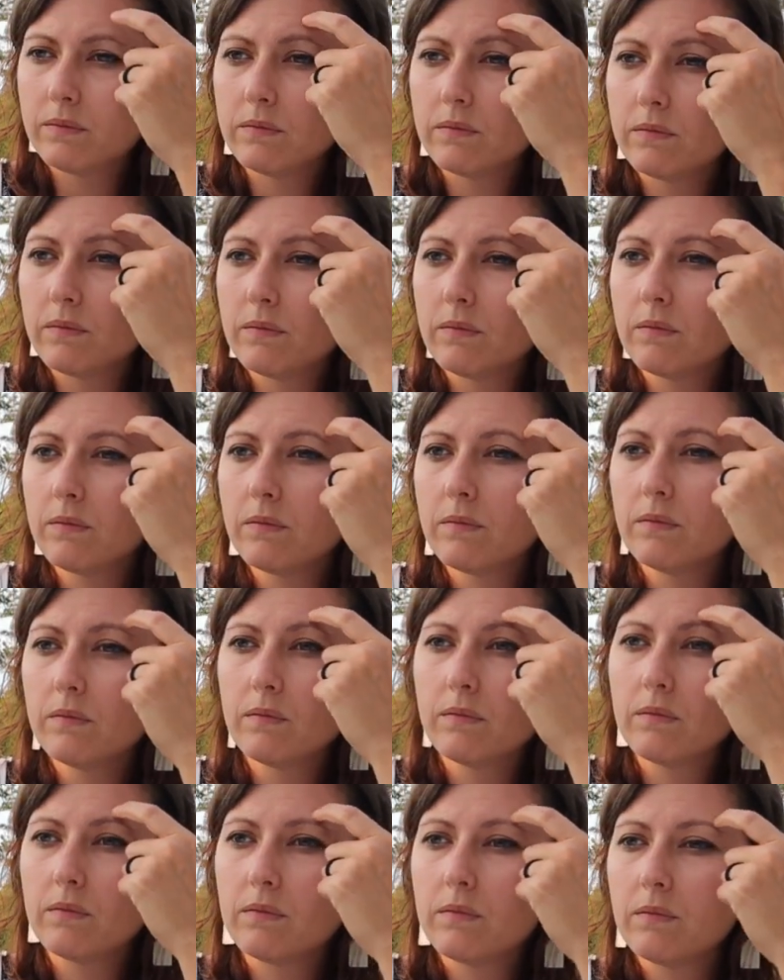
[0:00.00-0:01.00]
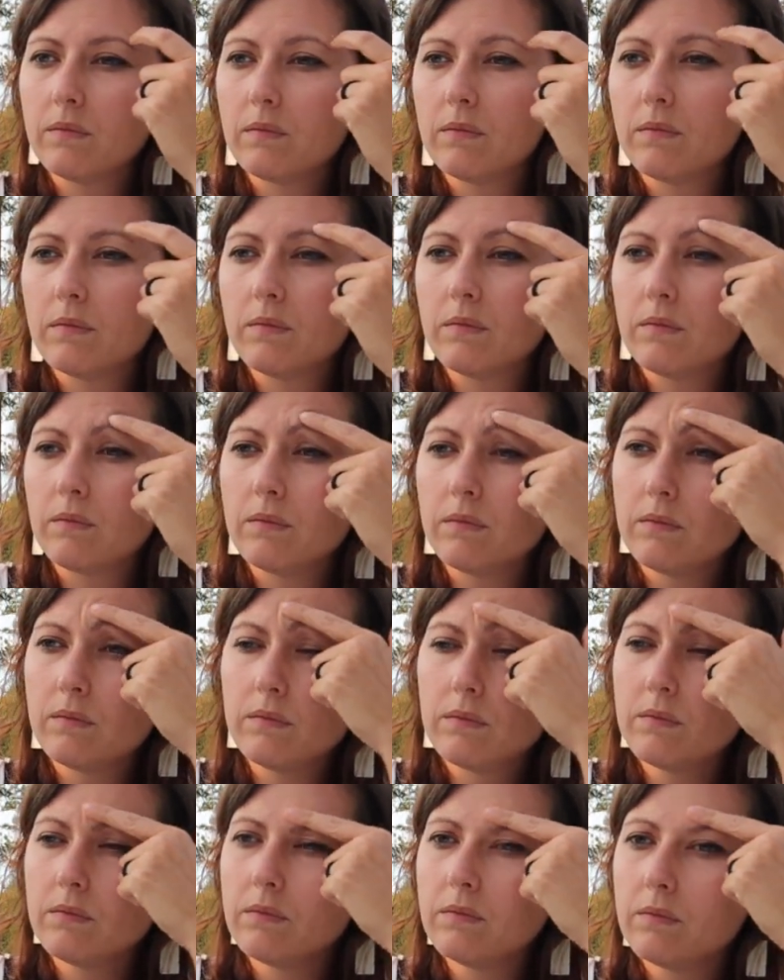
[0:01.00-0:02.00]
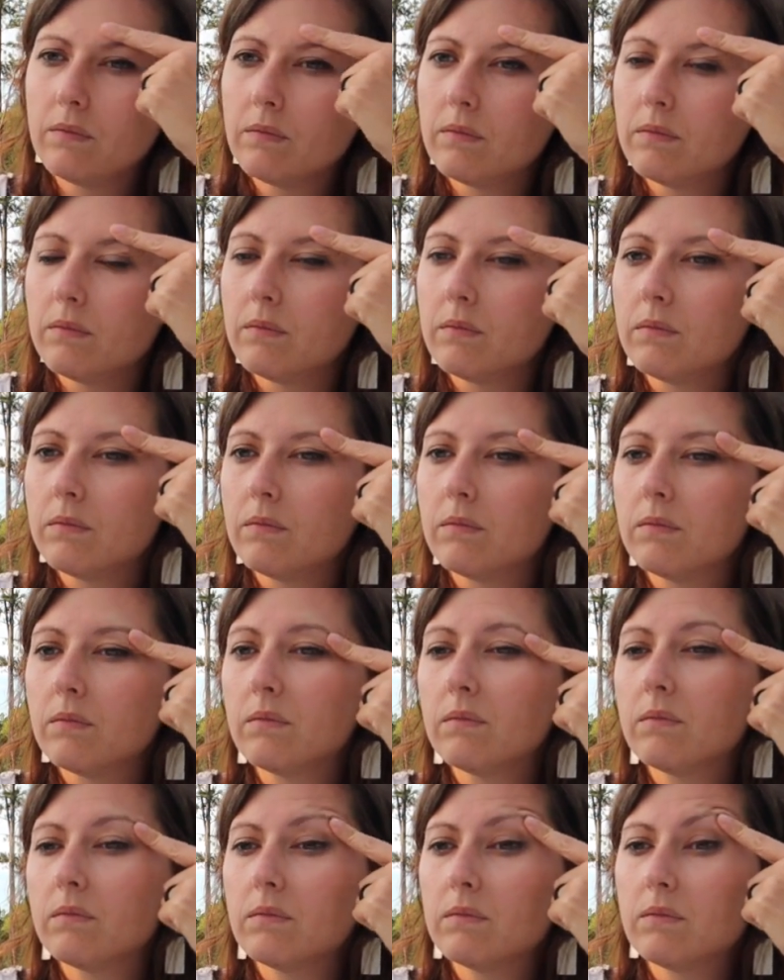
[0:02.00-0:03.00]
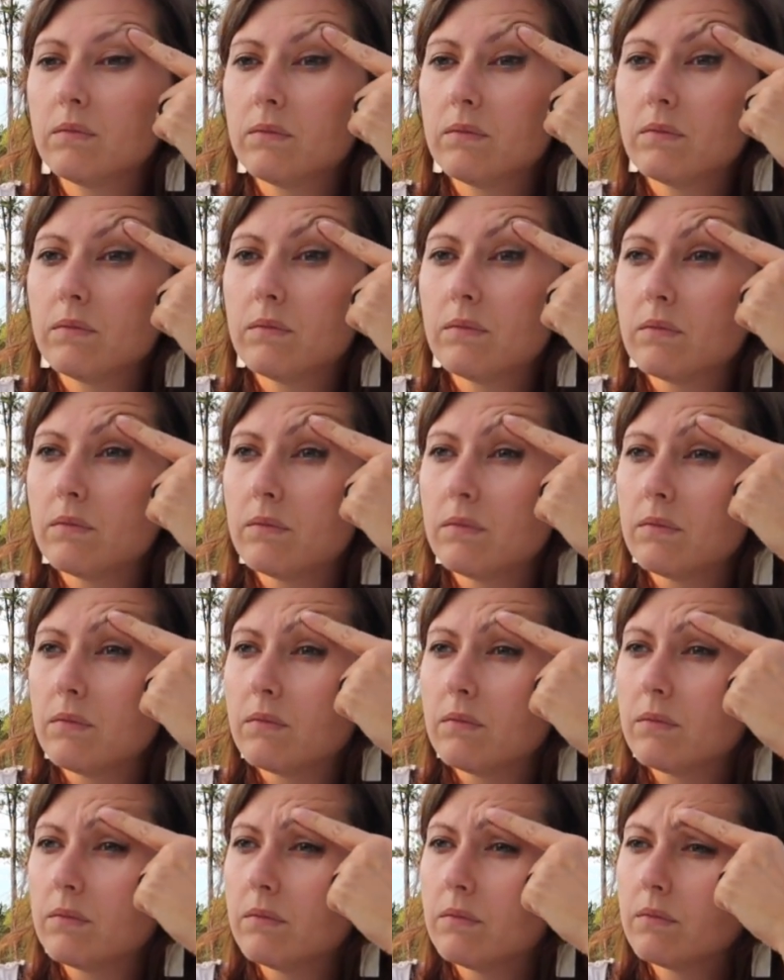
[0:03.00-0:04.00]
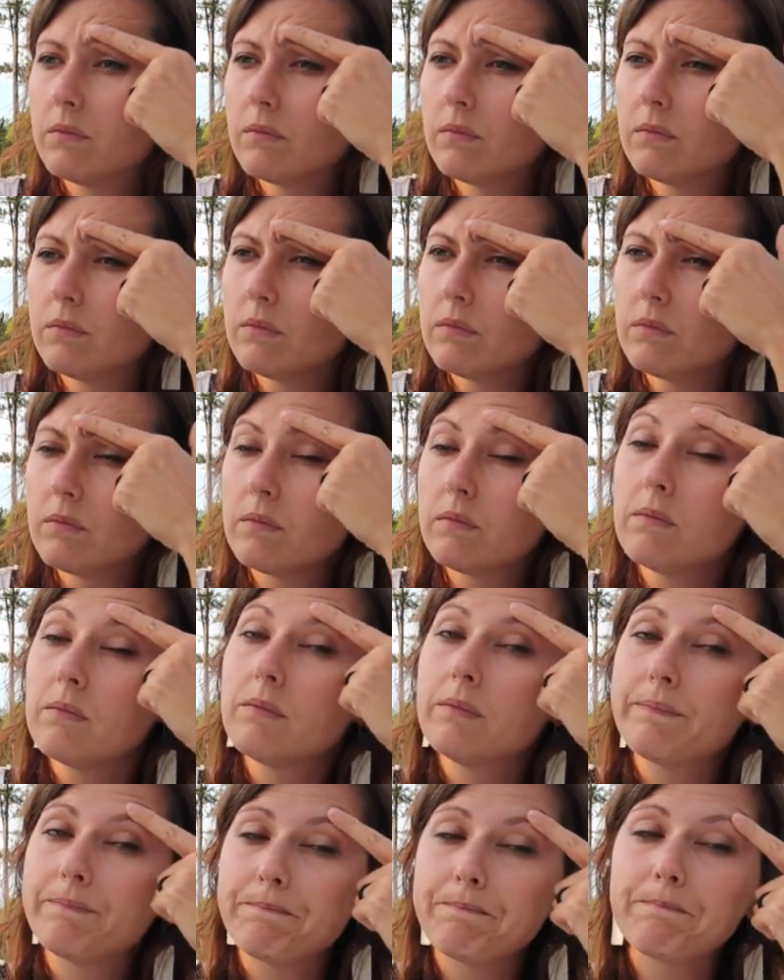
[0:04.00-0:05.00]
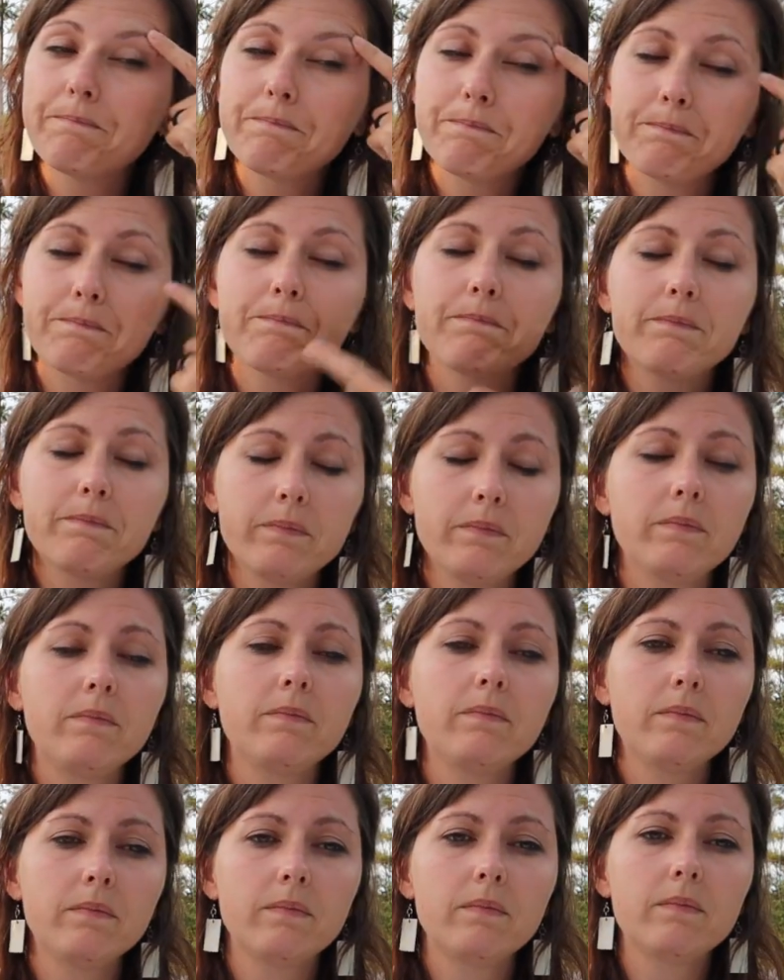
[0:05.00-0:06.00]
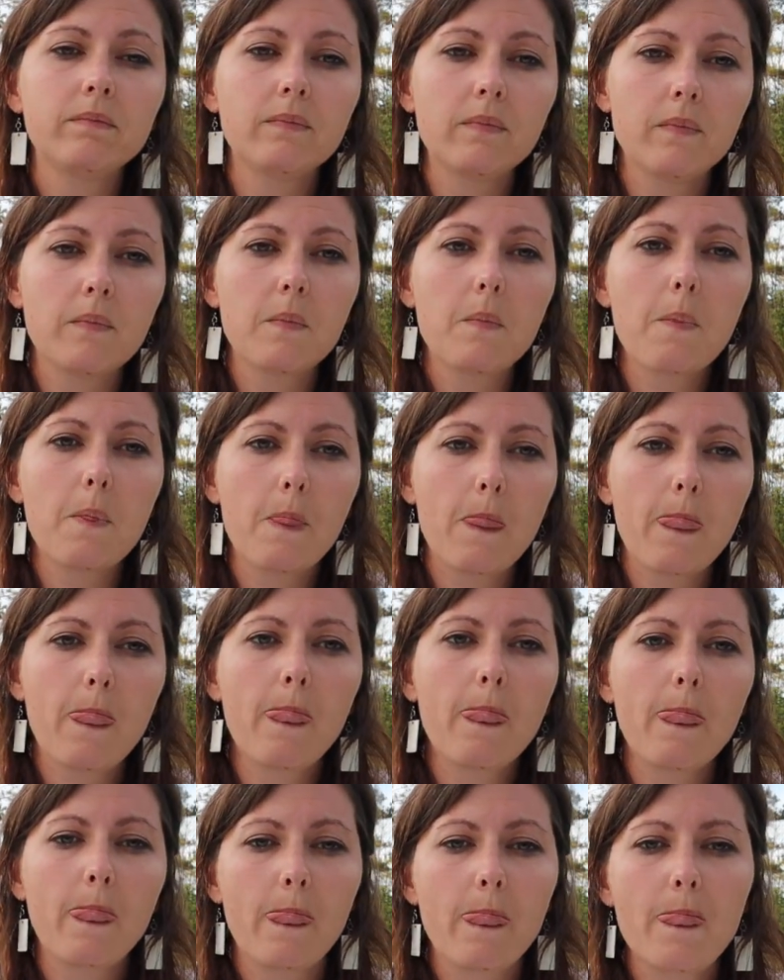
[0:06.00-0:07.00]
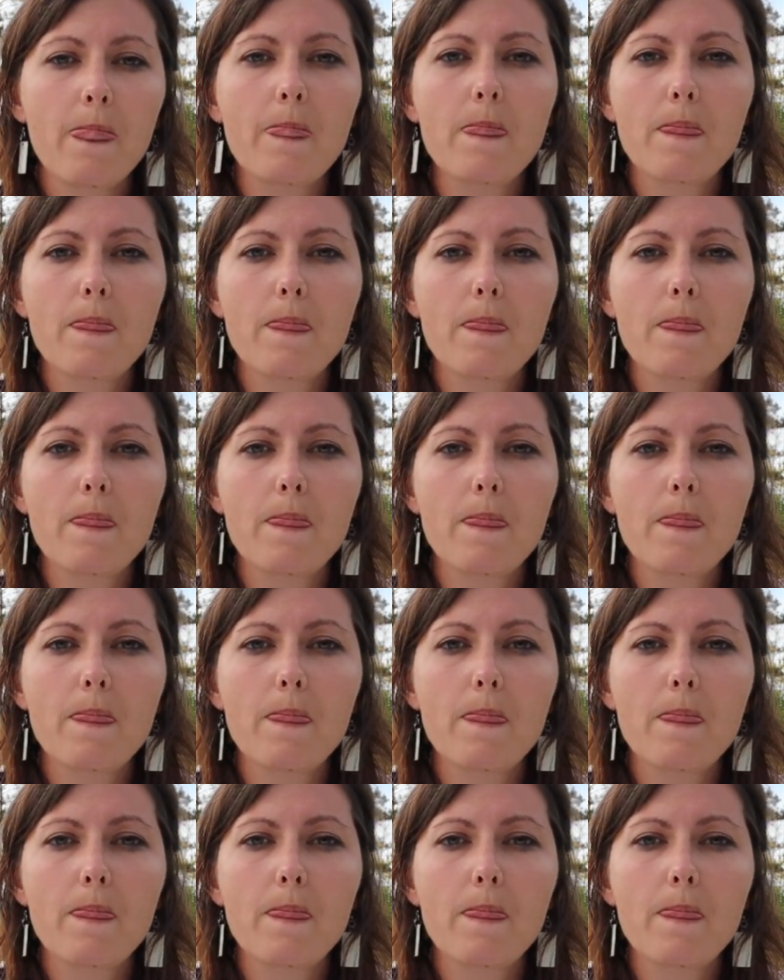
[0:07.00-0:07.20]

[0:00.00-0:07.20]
(not speaking)